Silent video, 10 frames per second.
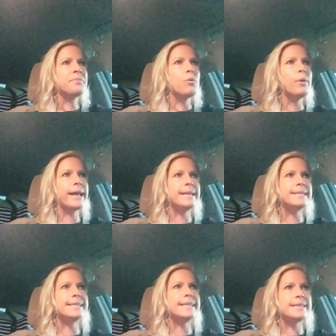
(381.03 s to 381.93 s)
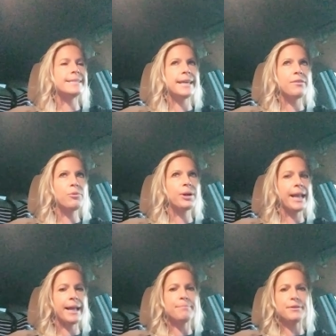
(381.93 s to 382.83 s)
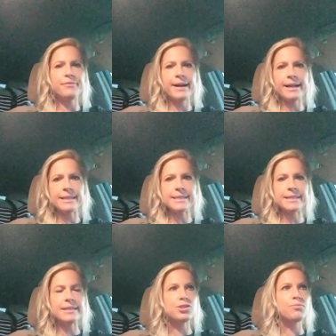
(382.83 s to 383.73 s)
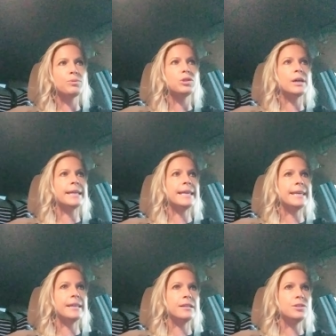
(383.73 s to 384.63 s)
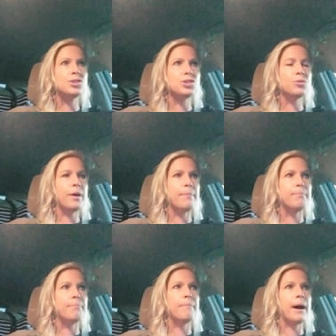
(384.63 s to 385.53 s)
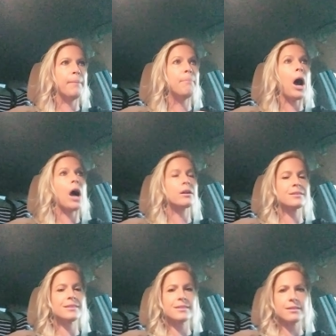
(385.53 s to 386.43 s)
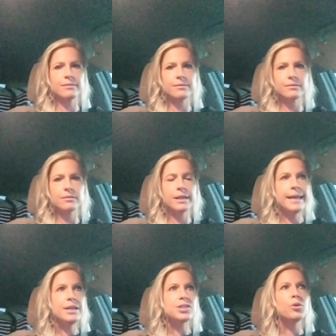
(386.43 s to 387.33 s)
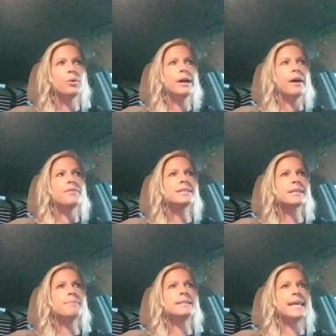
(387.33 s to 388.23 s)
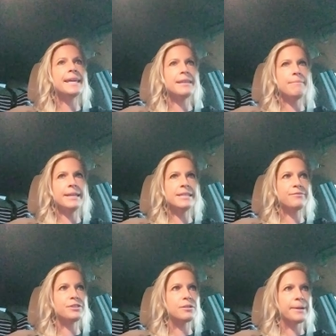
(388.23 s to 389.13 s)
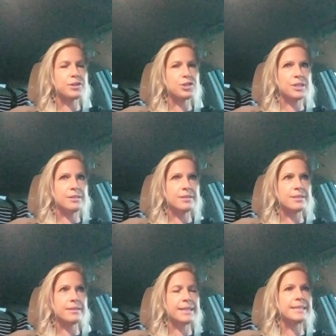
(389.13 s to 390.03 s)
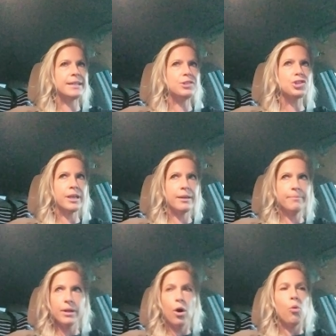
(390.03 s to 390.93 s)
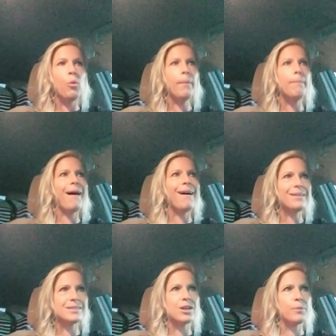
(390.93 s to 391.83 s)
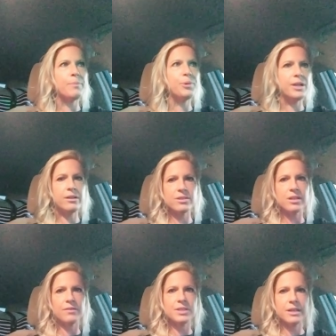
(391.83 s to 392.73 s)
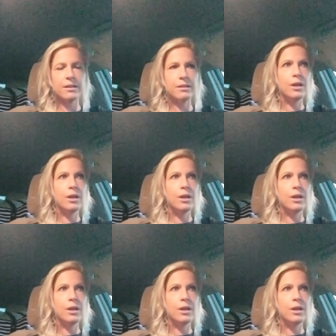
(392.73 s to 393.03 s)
when I see, say the word amplify, I see us plugging into a, a box. So this can be taken in many different directions. And essentially, what box are we putting ourselves in?